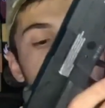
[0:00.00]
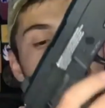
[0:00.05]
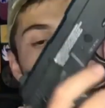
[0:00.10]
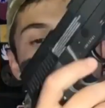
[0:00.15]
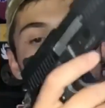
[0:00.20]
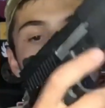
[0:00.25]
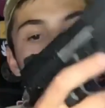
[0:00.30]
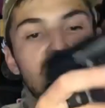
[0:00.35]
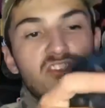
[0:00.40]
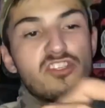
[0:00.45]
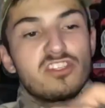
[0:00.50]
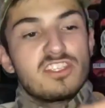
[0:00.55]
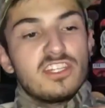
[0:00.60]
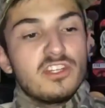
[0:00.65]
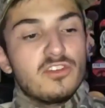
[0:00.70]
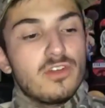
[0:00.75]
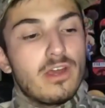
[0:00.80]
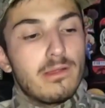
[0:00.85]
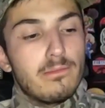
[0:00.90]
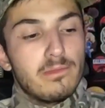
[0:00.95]
is just
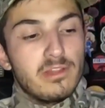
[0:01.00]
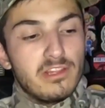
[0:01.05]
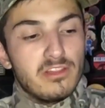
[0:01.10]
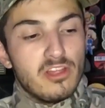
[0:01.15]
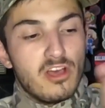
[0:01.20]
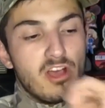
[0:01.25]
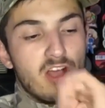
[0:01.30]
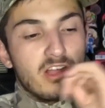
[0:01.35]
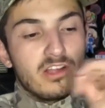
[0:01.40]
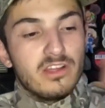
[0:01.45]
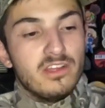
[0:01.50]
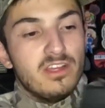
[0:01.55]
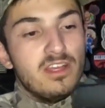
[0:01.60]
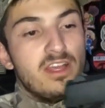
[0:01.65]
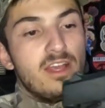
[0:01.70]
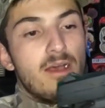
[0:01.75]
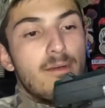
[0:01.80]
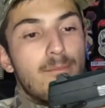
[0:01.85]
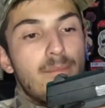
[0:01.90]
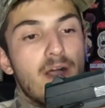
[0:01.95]
incredibly long.
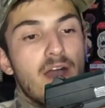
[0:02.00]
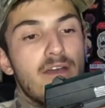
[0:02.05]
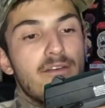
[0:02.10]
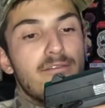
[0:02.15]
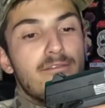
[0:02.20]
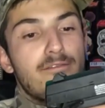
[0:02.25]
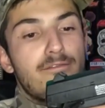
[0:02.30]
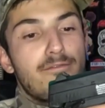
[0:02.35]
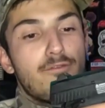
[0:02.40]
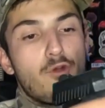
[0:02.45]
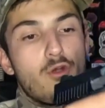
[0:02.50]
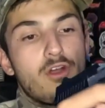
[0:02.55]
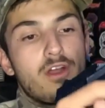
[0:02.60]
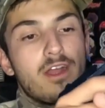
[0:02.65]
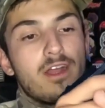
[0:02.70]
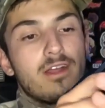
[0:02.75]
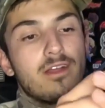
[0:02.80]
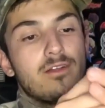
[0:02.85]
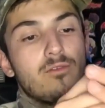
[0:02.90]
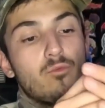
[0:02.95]
But for
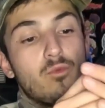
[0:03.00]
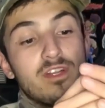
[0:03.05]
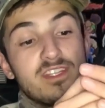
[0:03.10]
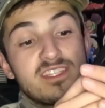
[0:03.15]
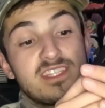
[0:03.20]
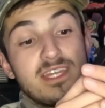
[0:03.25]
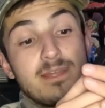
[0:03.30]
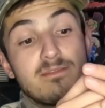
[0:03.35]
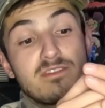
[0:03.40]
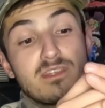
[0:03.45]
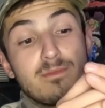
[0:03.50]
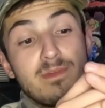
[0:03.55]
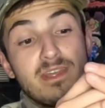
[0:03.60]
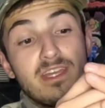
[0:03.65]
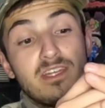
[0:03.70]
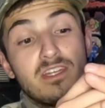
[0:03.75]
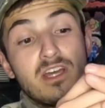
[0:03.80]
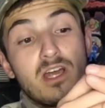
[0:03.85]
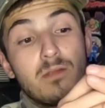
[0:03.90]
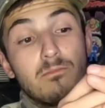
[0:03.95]
what seems to be a
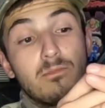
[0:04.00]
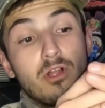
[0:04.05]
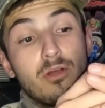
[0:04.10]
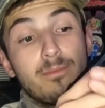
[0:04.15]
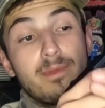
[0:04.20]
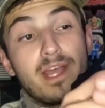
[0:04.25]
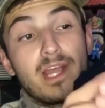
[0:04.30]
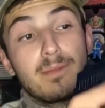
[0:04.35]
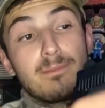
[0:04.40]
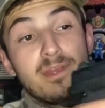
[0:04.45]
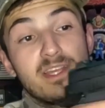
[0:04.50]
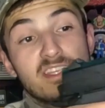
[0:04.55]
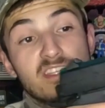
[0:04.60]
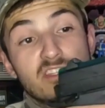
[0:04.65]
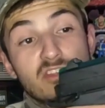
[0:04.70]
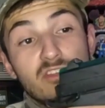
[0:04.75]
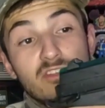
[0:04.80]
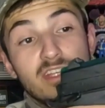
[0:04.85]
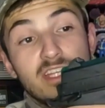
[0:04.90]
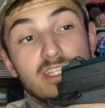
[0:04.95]
non-blowback
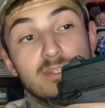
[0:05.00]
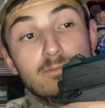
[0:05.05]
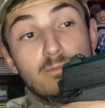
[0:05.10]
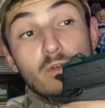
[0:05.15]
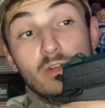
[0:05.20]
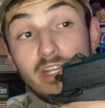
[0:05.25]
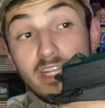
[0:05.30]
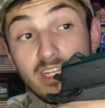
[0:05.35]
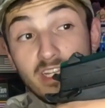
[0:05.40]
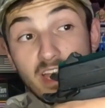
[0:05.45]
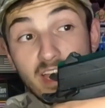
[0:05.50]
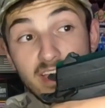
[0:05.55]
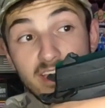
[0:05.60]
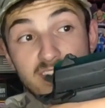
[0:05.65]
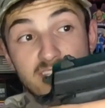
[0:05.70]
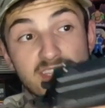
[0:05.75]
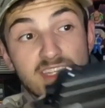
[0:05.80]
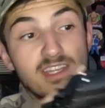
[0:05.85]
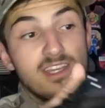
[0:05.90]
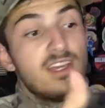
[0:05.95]
pistol, it's pretty
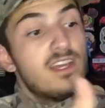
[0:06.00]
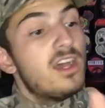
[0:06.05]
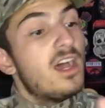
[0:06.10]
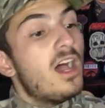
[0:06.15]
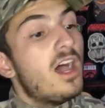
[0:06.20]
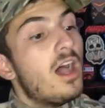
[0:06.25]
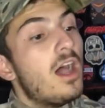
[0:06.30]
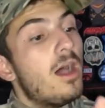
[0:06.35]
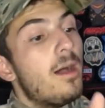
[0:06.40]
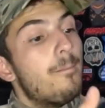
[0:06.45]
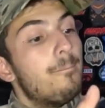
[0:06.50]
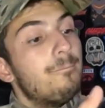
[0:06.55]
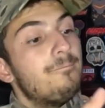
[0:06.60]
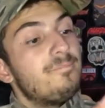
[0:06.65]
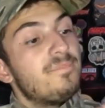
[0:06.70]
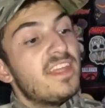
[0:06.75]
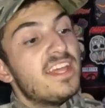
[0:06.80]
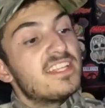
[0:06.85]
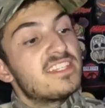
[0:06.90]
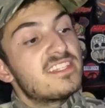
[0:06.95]
nice.
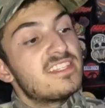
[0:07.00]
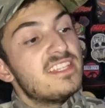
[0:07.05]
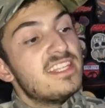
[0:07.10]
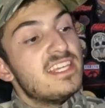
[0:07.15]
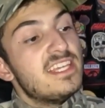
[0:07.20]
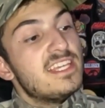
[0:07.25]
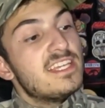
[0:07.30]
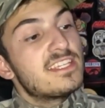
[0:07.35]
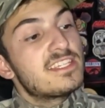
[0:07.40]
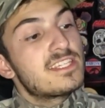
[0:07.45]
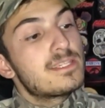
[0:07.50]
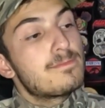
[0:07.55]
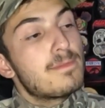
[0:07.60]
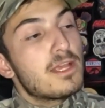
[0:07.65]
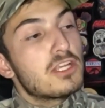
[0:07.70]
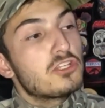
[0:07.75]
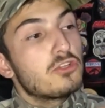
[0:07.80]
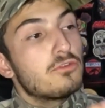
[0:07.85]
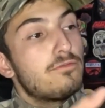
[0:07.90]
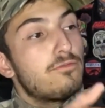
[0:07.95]
It's the
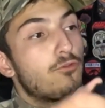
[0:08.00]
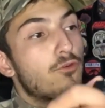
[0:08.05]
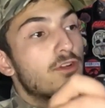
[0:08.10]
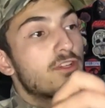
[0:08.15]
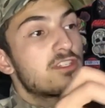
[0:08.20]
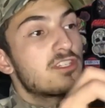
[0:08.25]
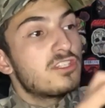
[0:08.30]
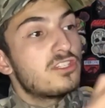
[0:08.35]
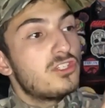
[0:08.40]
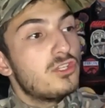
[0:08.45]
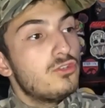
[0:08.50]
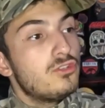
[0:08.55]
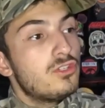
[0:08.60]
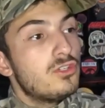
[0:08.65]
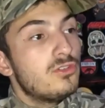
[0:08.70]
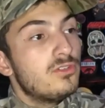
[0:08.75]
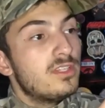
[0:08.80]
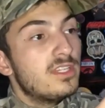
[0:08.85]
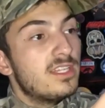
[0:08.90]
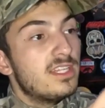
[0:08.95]
Special Force
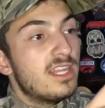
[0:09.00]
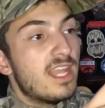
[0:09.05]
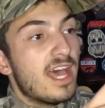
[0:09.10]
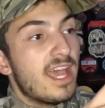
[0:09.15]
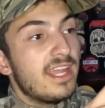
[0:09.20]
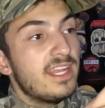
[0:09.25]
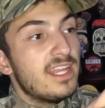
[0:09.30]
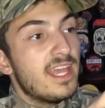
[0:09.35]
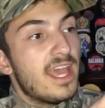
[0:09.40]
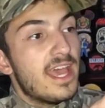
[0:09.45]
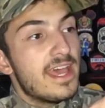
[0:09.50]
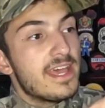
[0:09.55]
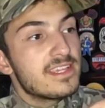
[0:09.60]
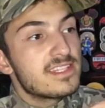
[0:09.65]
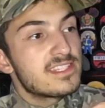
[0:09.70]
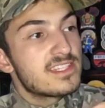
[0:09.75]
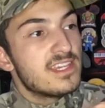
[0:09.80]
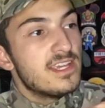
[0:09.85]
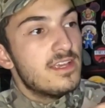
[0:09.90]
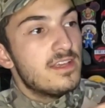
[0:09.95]

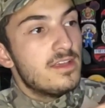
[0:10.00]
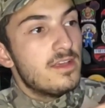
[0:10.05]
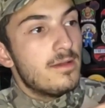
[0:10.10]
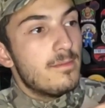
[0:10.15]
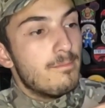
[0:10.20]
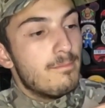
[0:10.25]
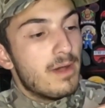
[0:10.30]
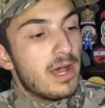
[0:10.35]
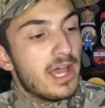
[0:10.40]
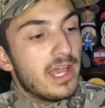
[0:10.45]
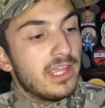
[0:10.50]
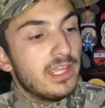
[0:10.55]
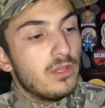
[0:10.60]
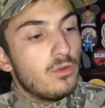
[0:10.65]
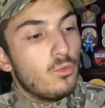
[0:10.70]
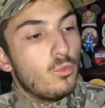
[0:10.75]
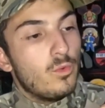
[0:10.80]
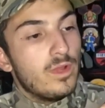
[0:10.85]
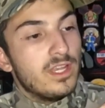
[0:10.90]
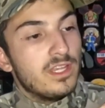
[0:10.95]
229S by
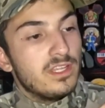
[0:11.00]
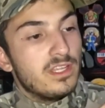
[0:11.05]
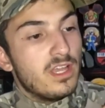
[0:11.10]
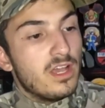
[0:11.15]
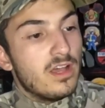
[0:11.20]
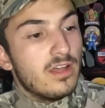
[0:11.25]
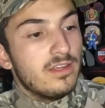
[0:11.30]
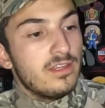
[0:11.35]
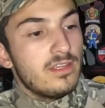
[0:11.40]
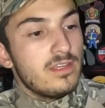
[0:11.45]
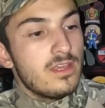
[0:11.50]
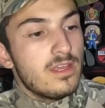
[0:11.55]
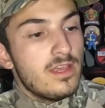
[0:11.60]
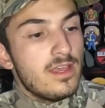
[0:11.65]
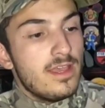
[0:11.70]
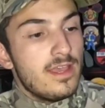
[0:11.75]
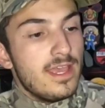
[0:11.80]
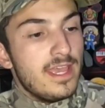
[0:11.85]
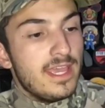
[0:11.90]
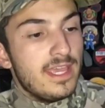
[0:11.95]
Winggun.
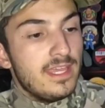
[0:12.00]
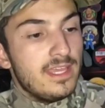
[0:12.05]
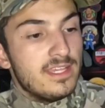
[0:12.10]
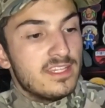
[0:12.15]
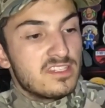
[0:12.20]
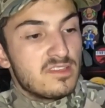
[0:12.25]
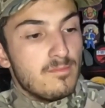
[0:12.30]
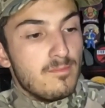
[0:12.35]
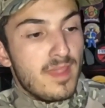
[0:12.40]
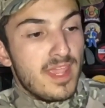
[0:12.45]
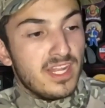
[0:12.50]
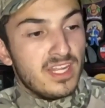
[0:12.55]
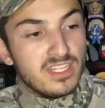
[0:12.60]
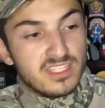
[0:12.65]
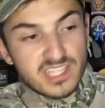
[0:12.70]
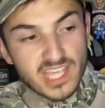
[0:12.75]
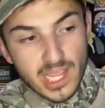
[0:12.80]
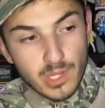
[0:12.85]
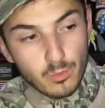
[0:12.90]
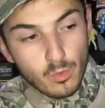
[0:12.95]
It is made in
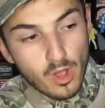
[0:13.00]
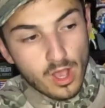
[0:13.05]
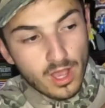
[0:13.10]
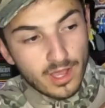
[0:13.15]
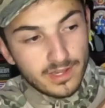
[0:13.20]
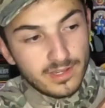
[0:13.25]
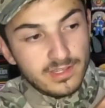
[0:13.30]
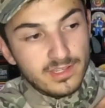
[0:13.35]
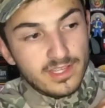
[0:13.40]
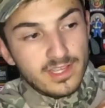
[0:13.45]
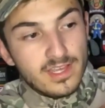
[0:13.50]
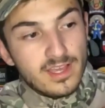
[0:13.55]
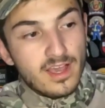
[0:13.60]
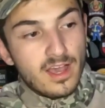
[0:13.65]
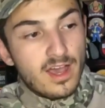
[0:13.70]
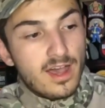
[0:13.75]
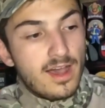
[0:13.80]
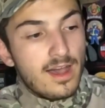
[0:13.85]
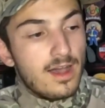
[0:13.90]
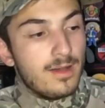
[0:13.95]
Taiwan.
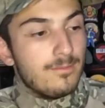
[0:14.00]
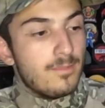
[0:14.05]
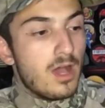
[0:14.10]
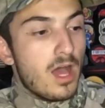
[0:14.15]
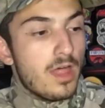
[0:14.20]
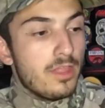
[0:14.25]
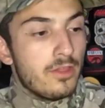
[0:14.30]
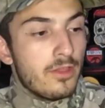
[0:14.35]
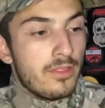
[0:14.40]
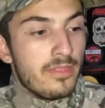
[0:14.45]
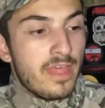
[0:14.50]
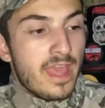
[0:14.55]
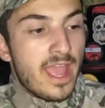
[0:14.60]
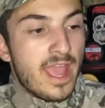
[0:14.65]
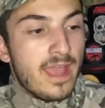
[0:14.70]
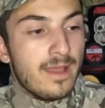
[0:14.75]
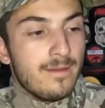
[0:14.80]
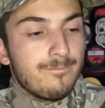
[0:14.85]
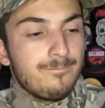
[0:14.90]
Other than that,